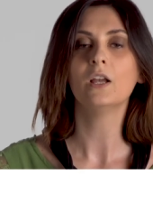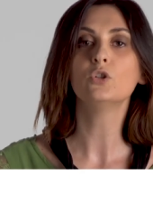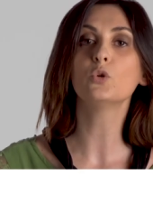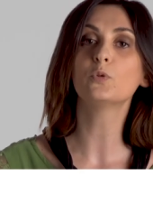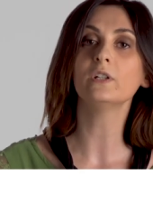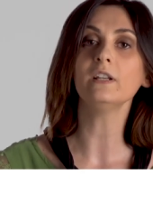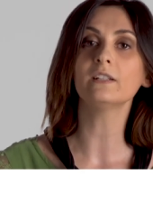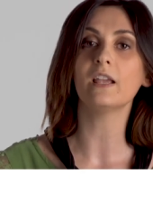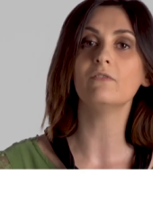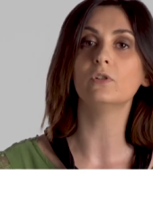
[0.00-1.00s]
To
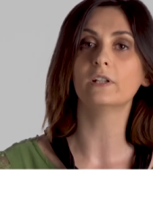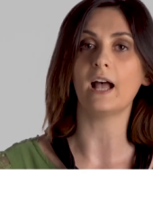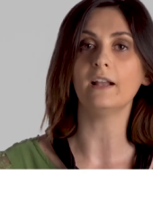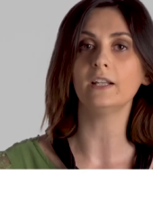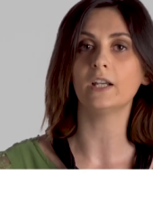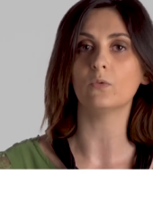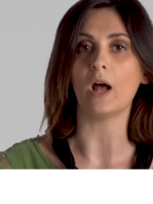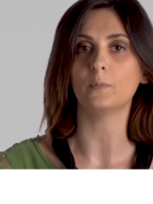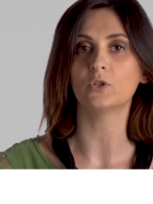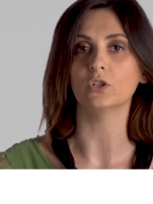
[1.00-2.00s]
predict a volcanic
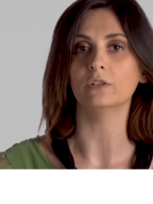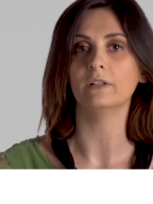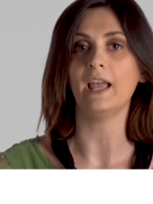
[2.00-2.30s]
eruption